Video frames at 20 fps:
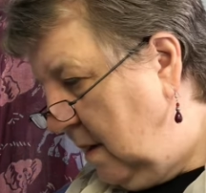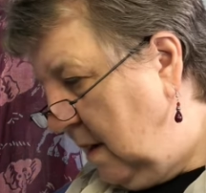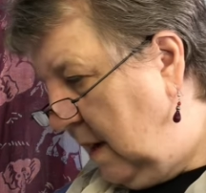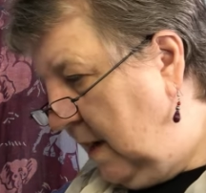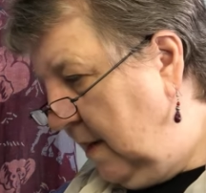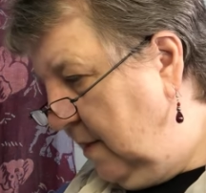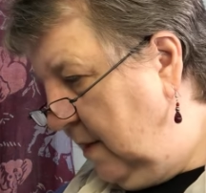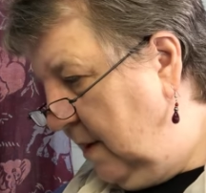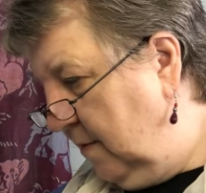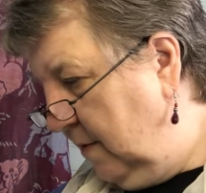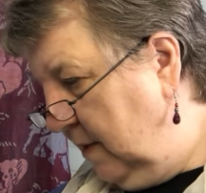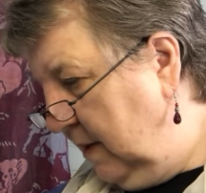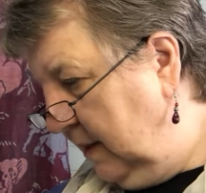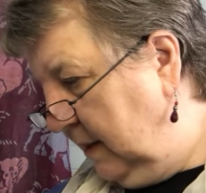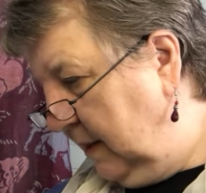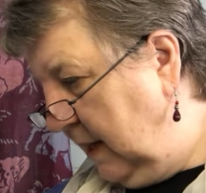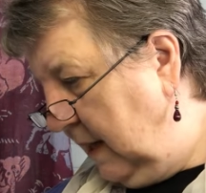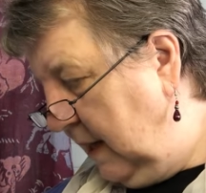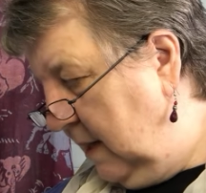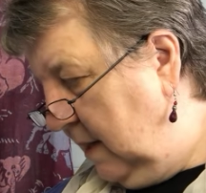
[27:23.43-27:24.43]
And there
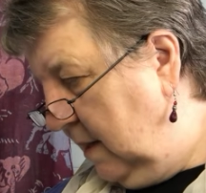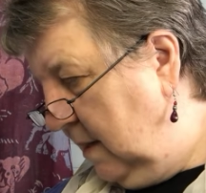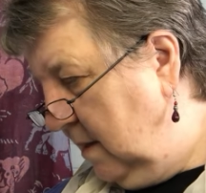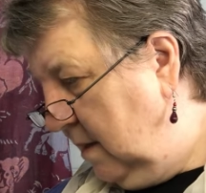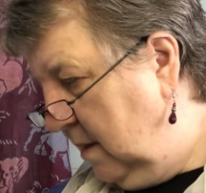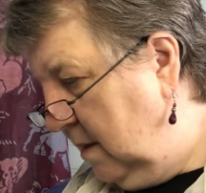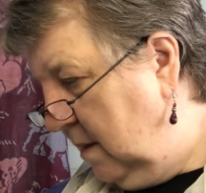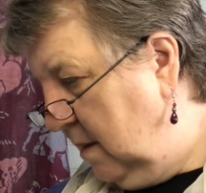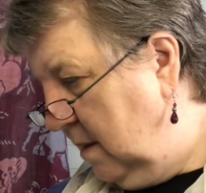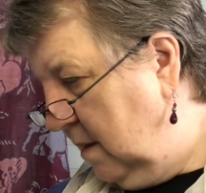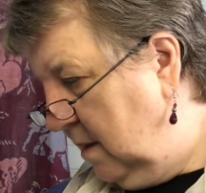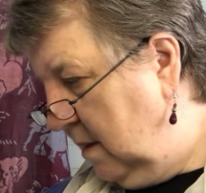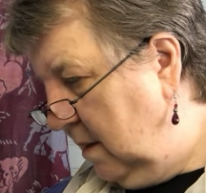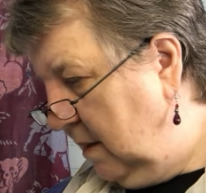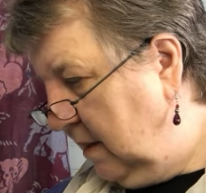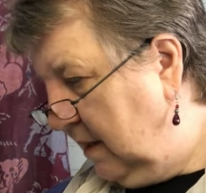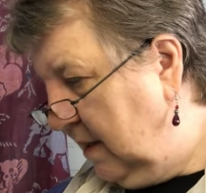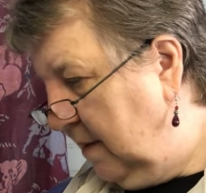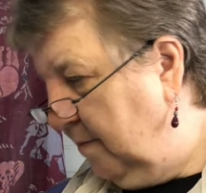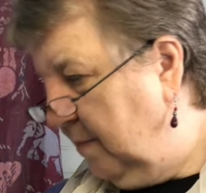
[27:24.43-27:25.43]
is a
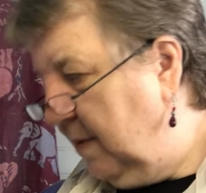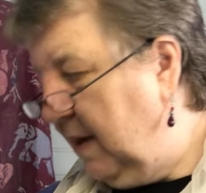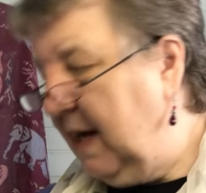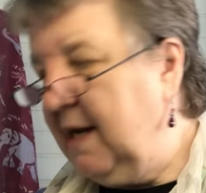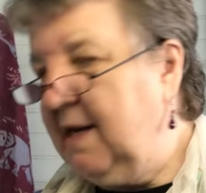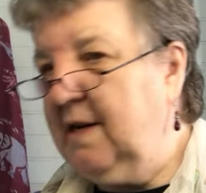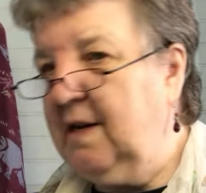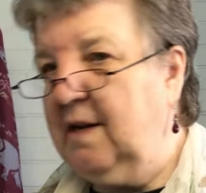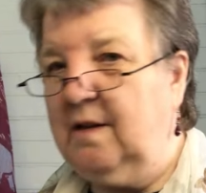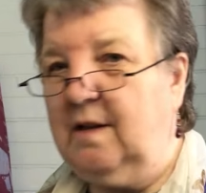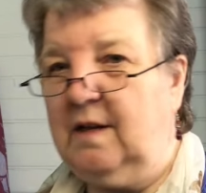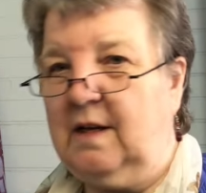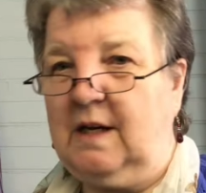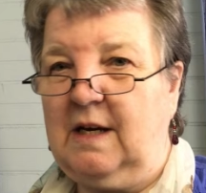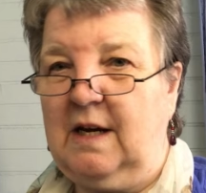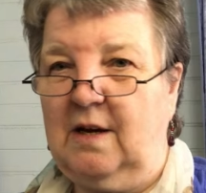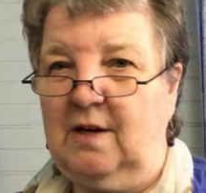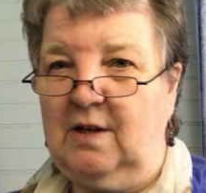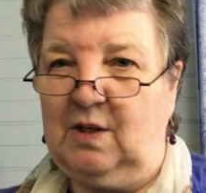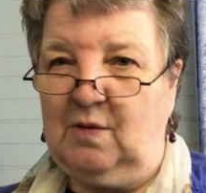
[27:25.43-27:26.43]
companion that
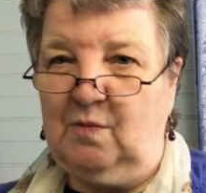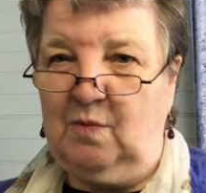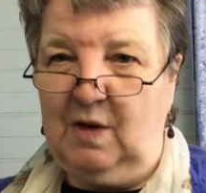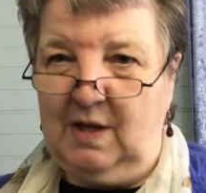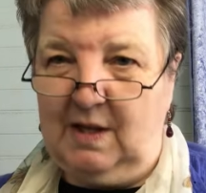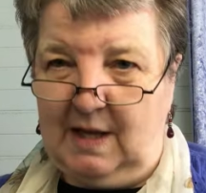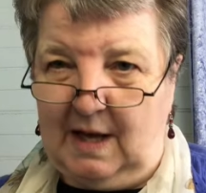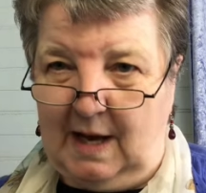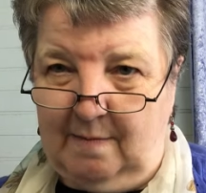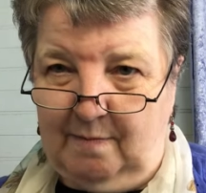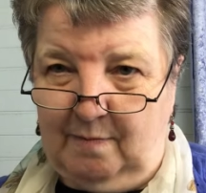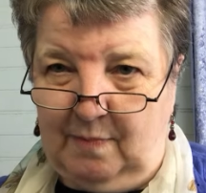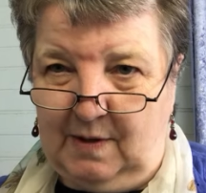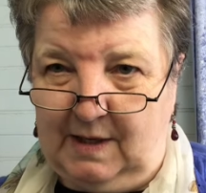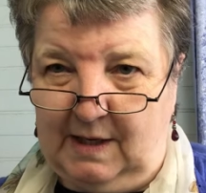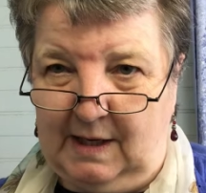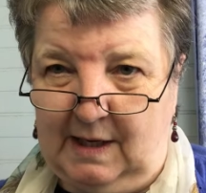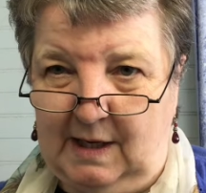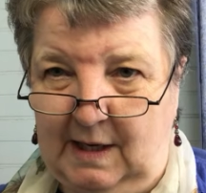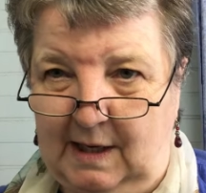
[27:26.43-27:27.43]
goes with that
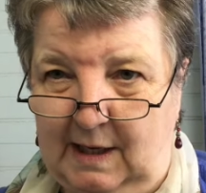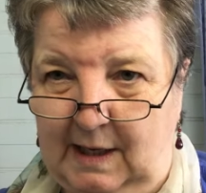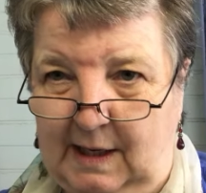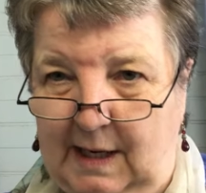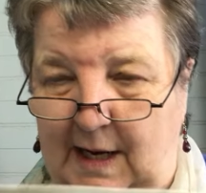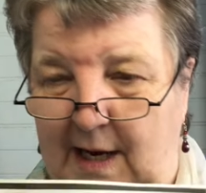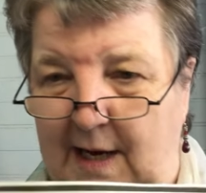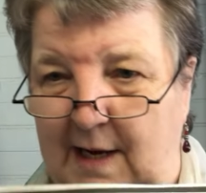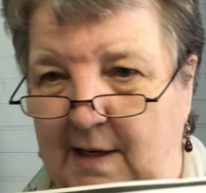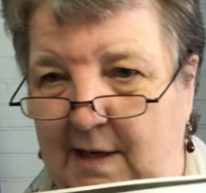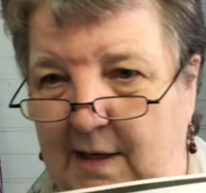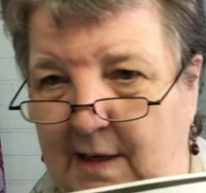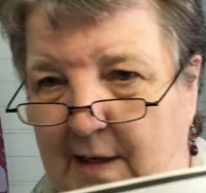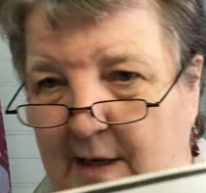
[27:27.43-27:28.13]
particular cat,